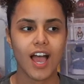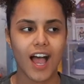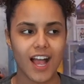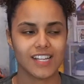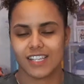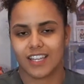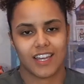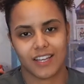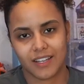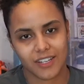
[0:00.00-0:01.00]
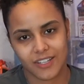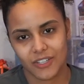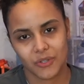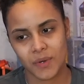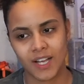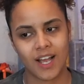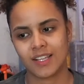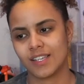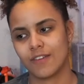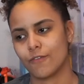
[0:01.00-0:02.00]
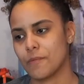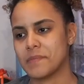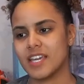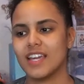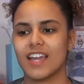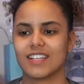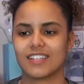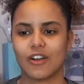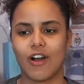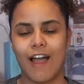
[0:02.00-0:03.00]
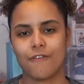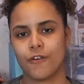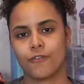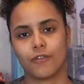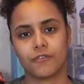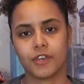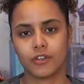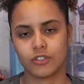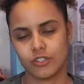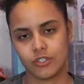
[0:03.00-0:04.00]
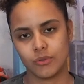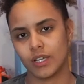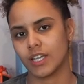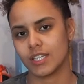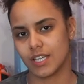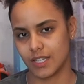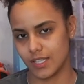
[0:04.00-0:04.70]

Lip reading: I just like doing content for me, and so I feel fulfilled doing this, and